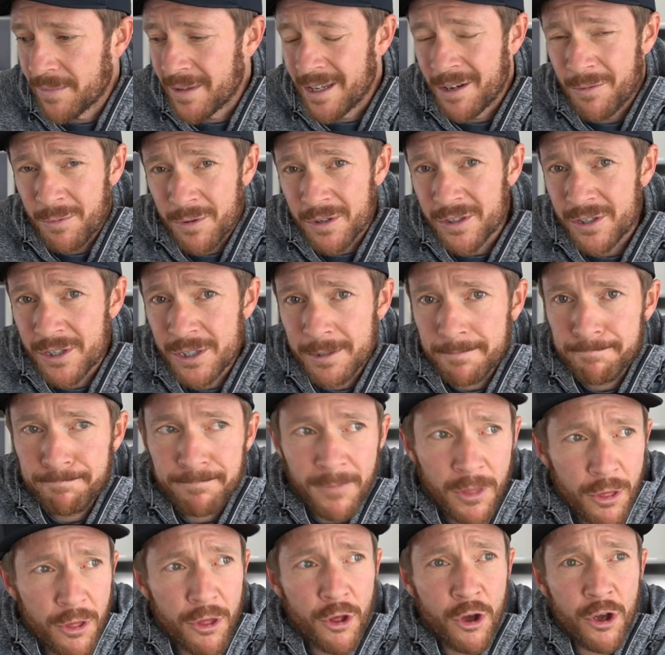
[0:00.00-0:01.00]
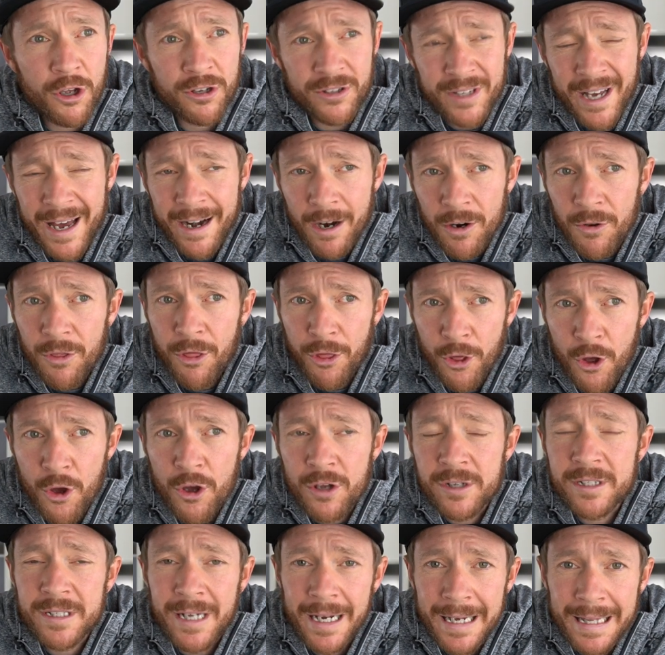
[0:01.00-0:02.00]
It was started on
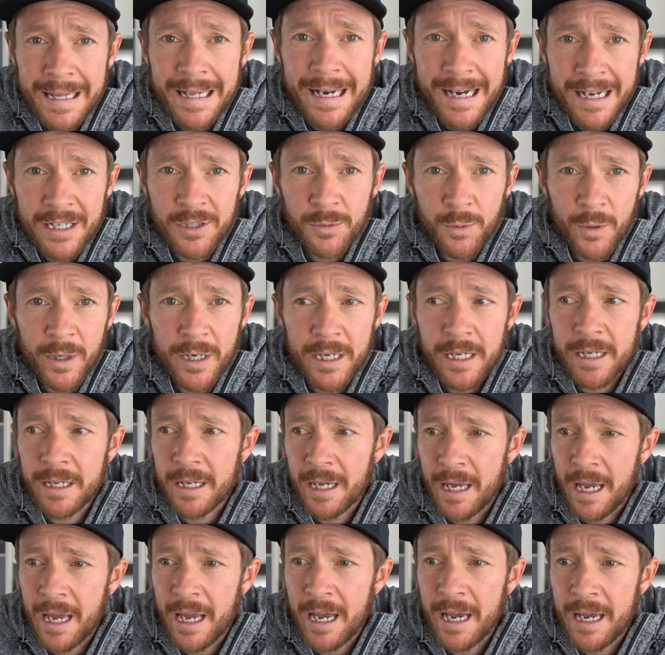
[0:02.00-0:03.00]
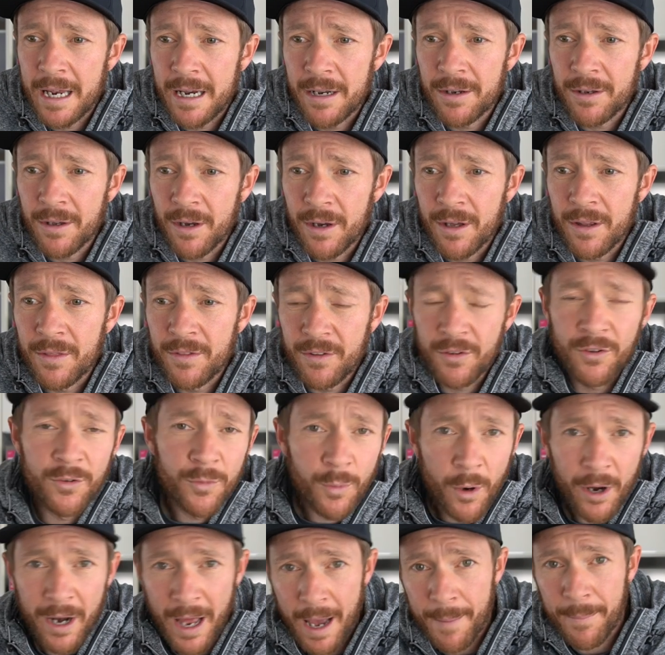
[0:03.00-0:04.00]
Thursday last week, and this is
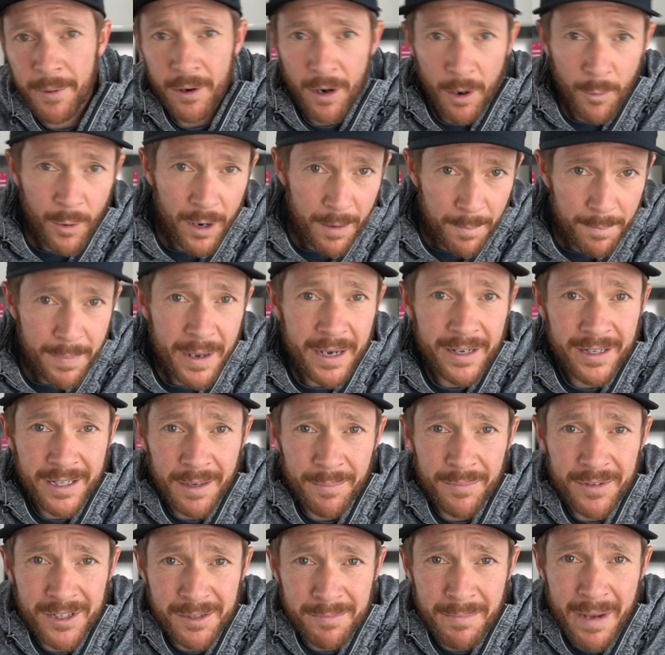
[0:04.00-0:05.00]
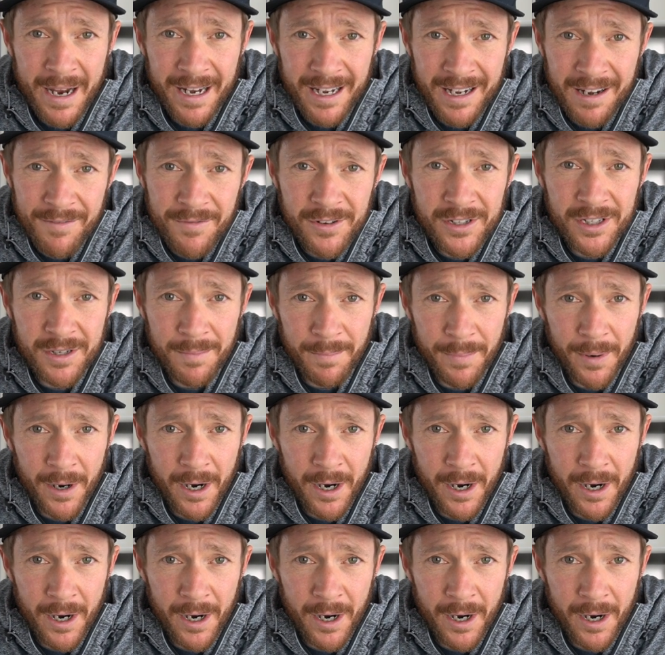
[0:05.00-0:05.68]
what happened. I went and picked up this magnificent